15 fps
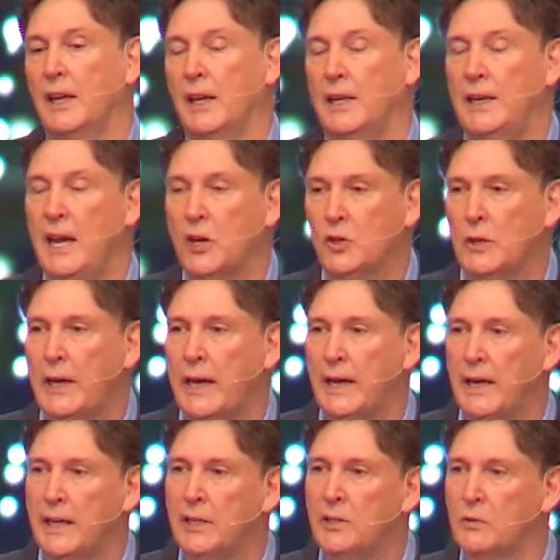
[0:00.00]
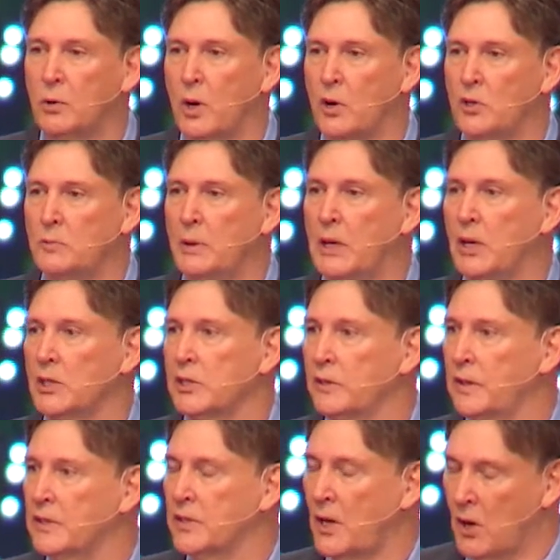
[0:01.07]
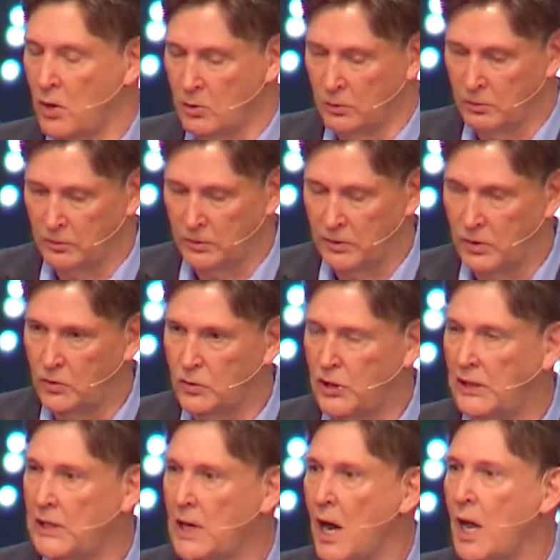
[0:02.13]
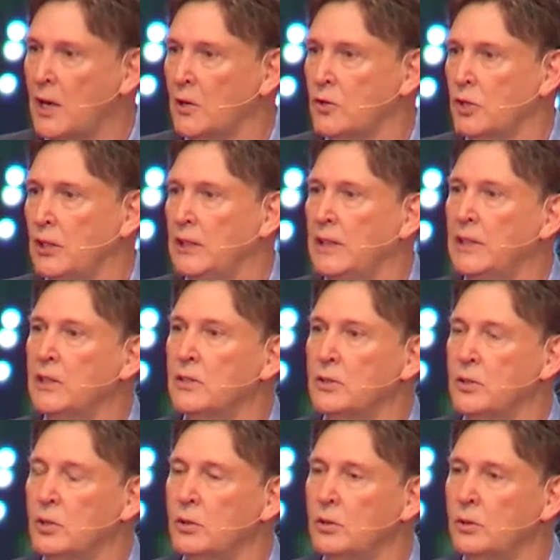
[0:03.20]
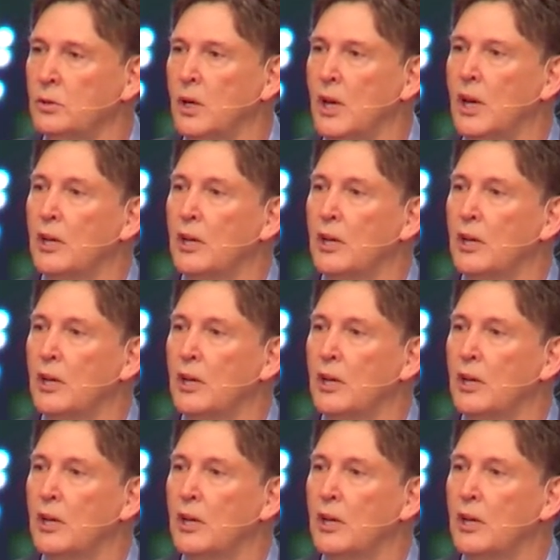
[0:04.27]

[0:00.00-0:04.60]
And he actually had inroads because of his own genealogy into